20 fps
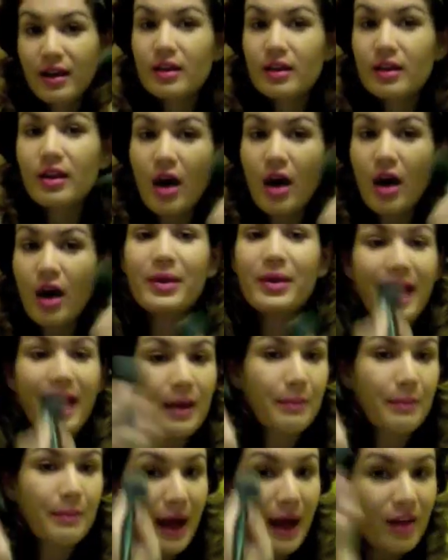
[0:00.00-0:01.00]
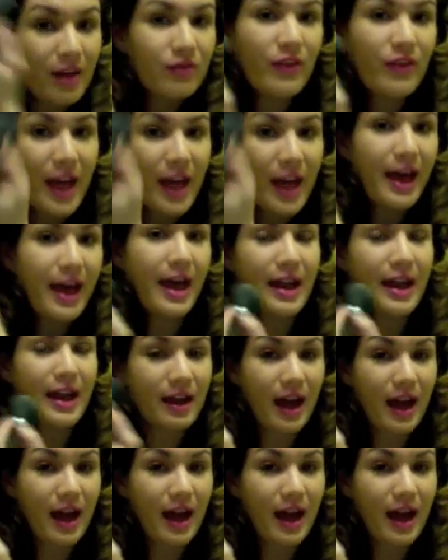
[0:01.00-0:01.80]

I would like buff it and